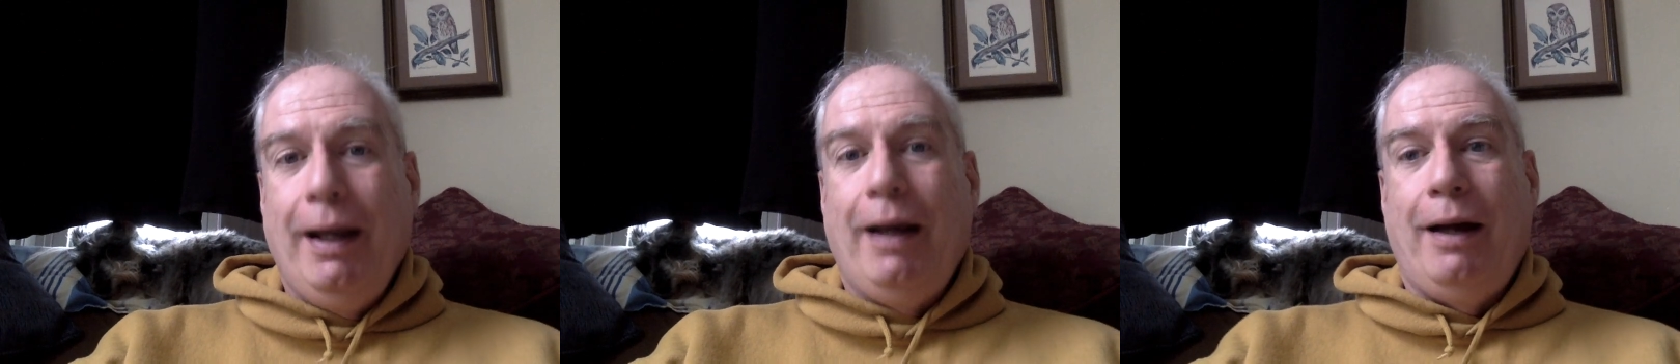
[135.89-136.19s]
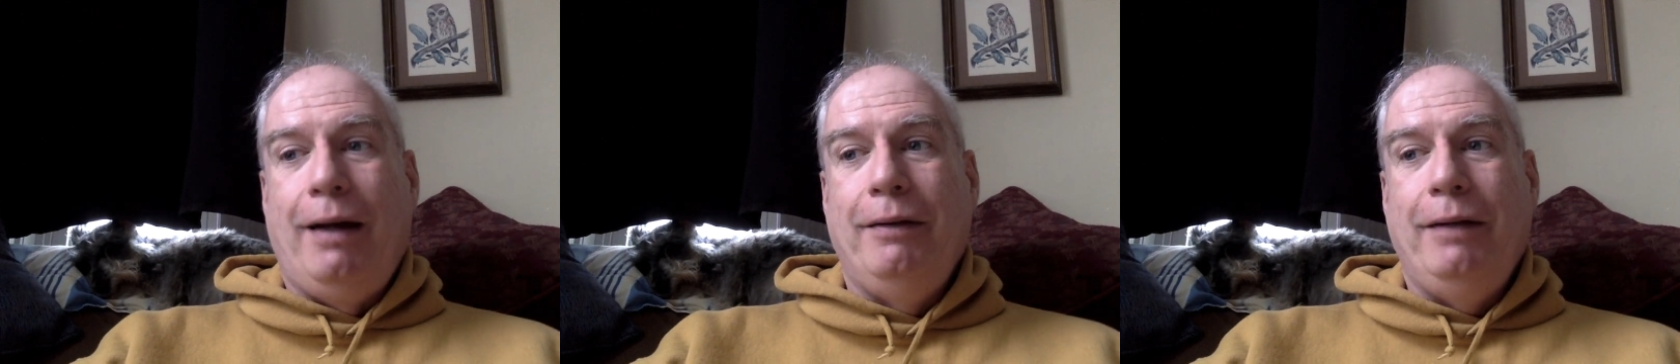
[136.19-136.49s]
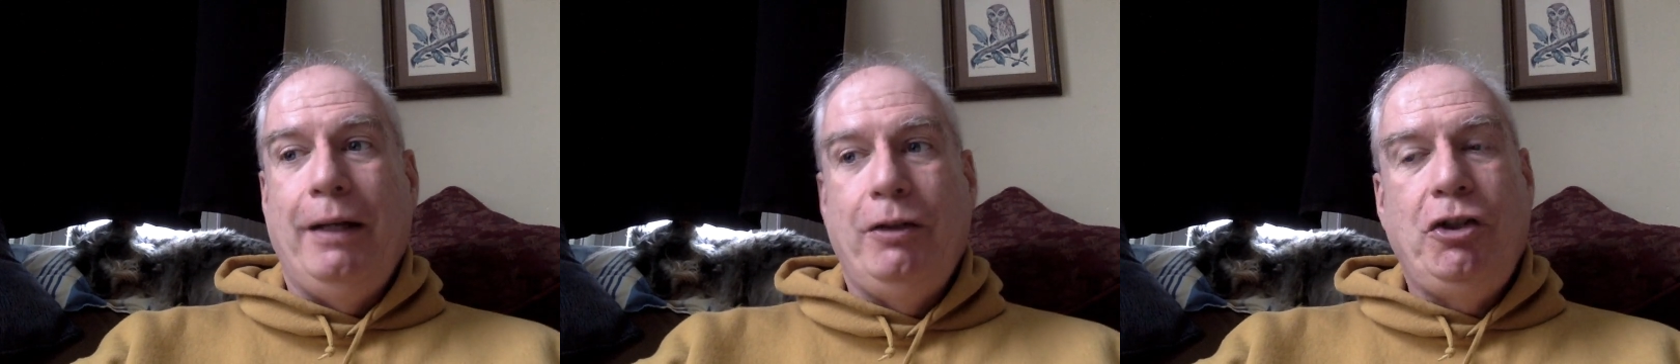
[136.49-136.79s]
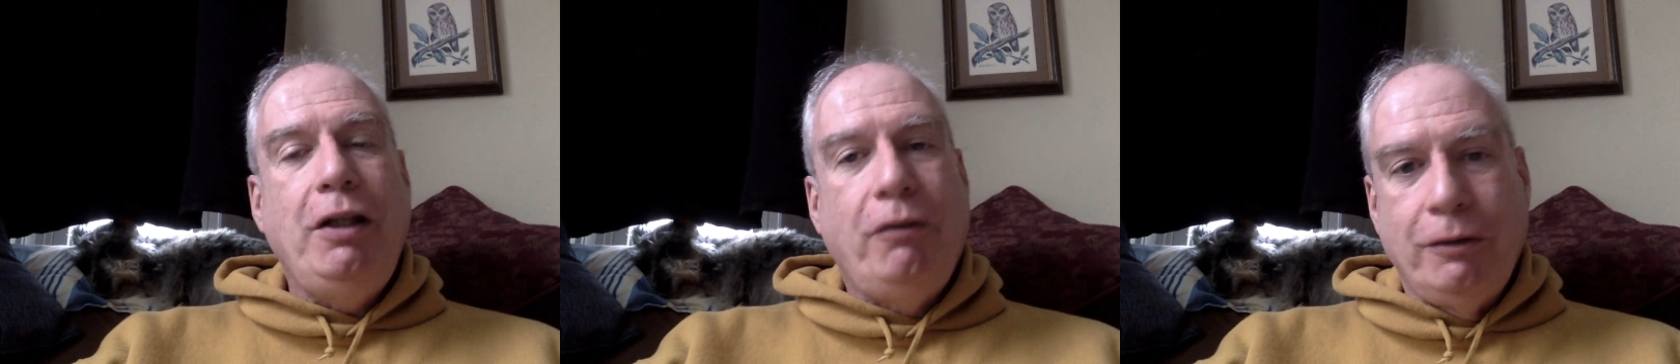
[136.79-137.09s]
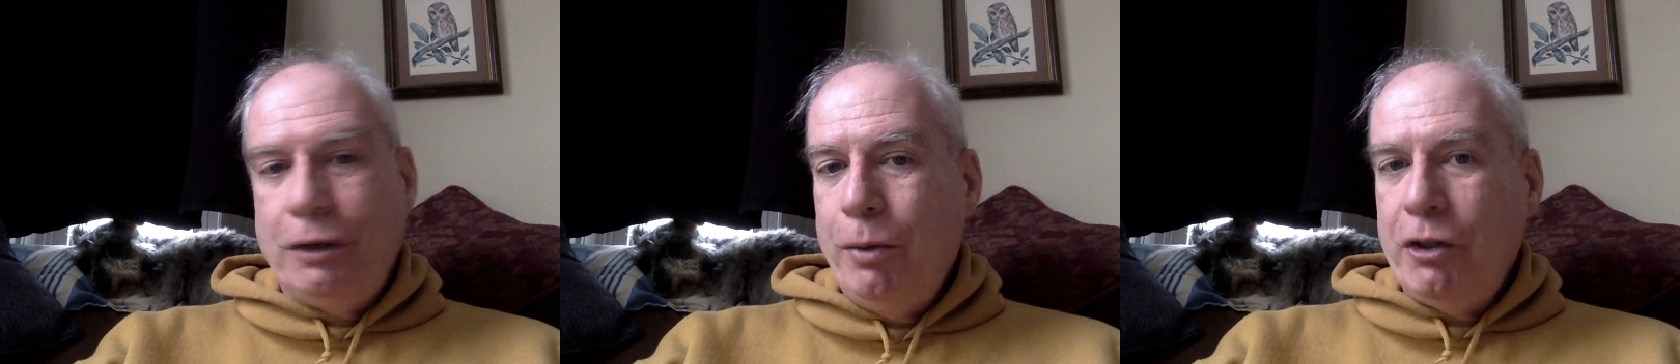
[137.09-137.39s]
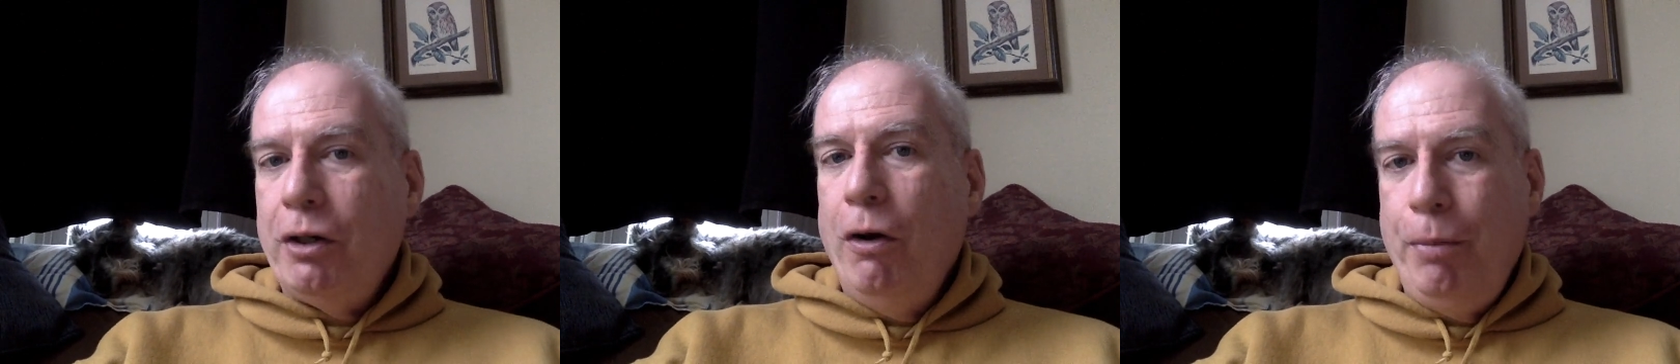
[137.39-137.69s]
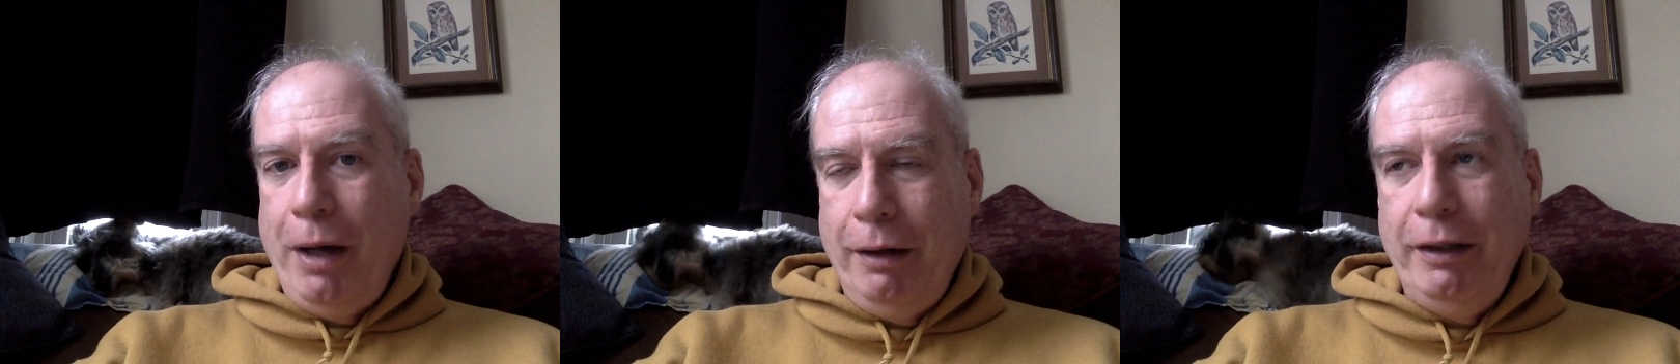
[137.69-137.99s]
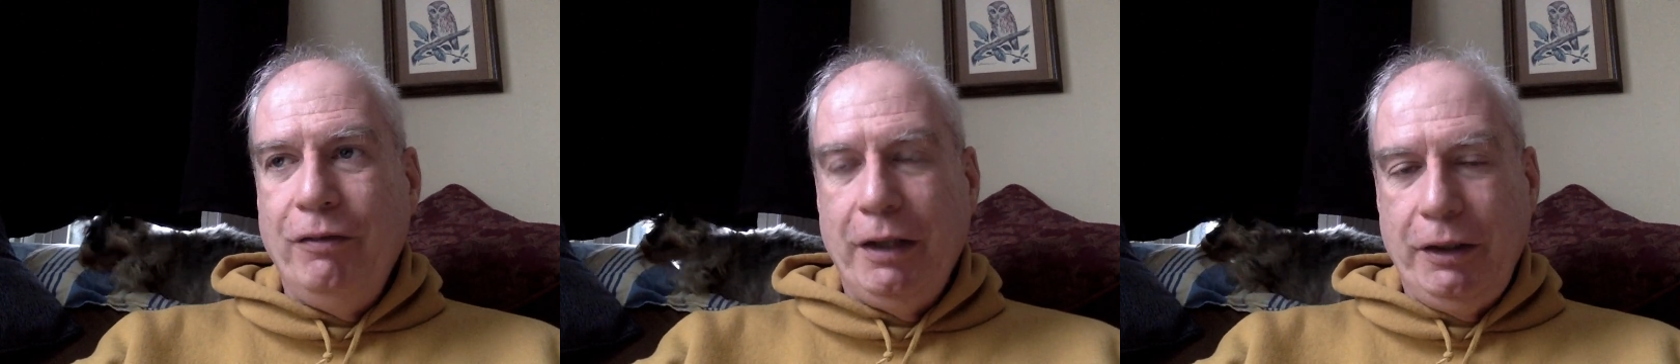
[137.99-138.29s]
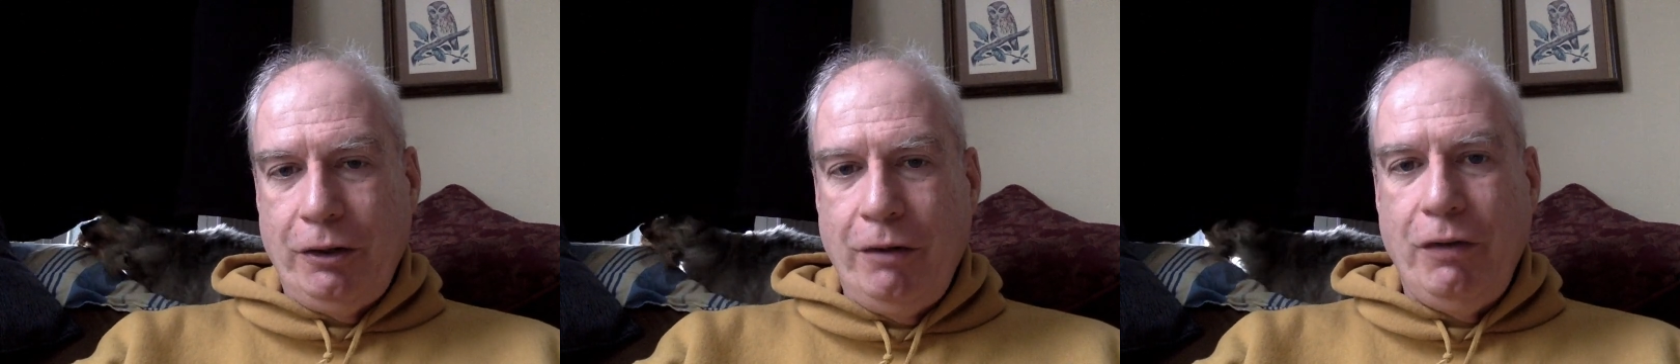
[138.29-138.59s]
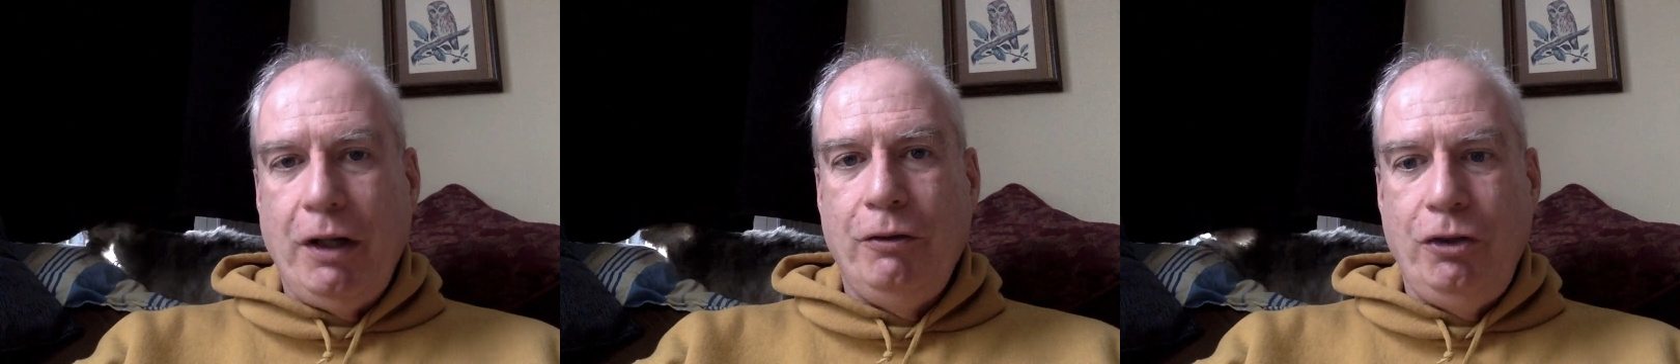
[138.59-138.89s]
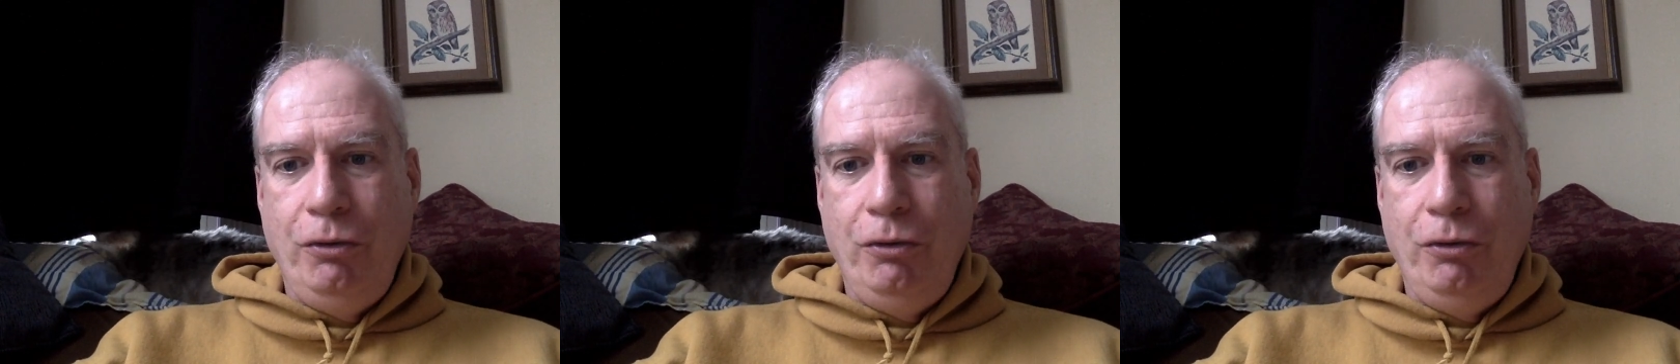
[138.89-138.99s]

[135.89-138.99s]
Uh, and she throws the question open. I'll leave a link to her video too.